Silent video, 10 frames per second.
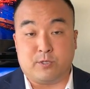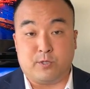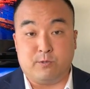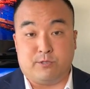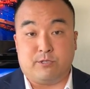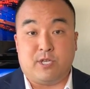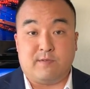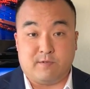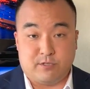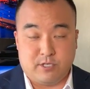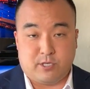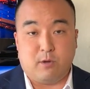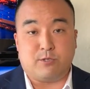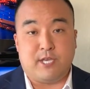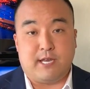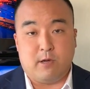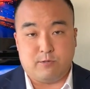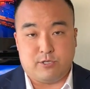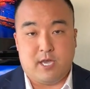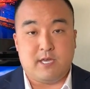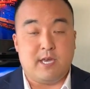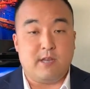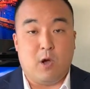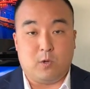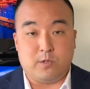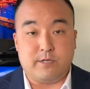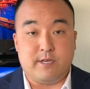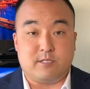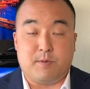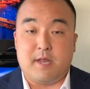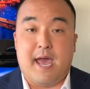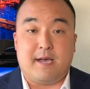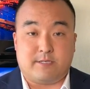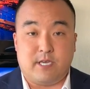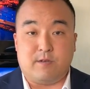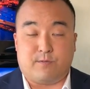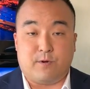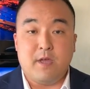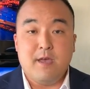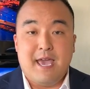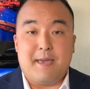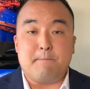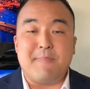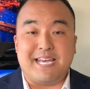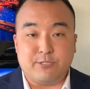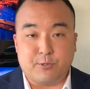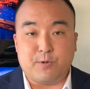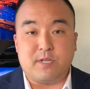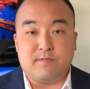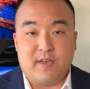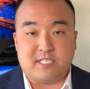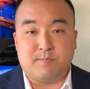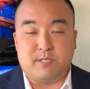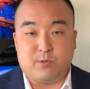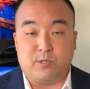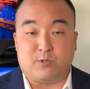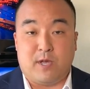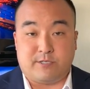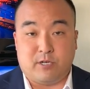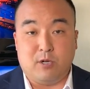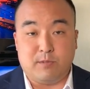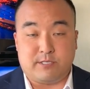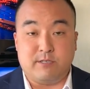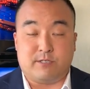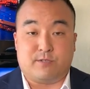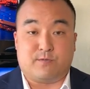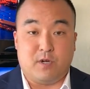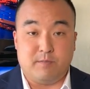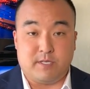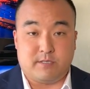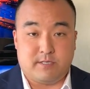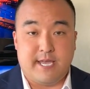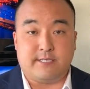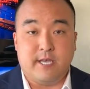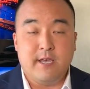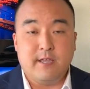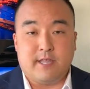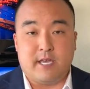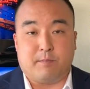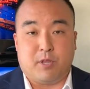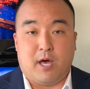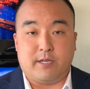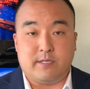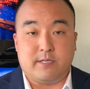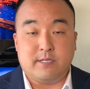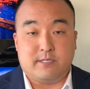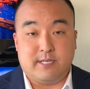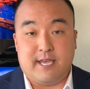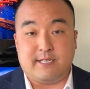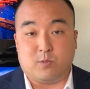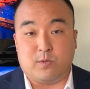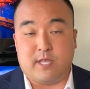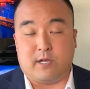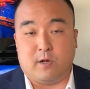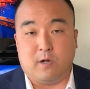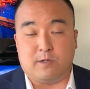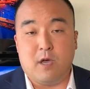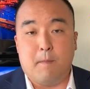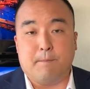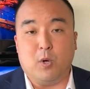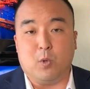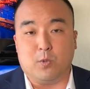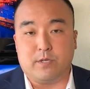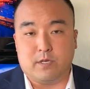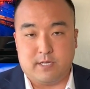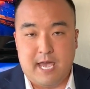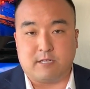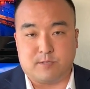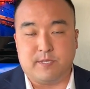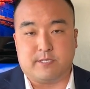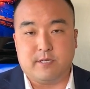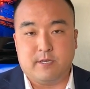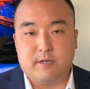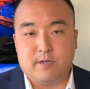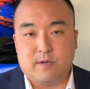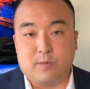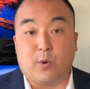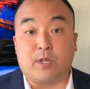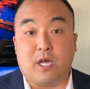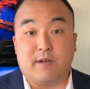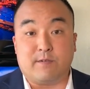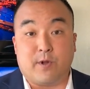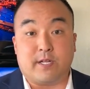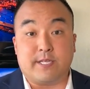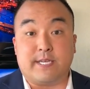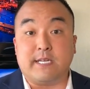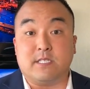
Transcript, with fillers: which includes San Francisco, San Jose, and Oakland, has been asking for a major investment to address homelessness from the state. They applauded today's what they called bold announcement. Reporting live, Greg Lee,